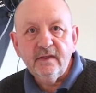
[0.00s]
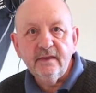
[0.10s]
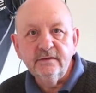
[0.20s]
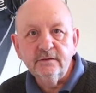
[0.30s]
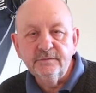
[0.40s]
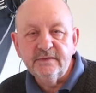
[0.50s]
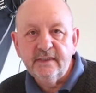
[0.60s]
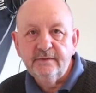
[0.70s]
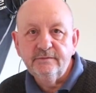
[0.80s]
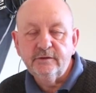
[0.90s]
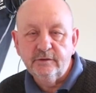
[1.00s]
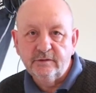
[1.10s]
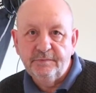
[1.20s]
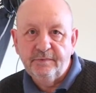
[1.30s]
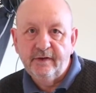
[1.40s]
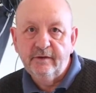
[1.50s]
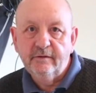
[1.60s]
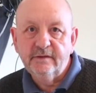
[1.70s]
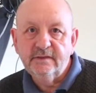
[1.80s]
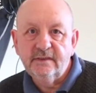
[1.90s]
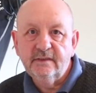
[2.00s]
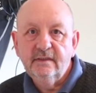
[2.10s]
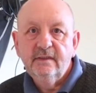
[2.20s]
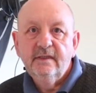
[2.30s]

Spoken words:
and sometimes shutter priority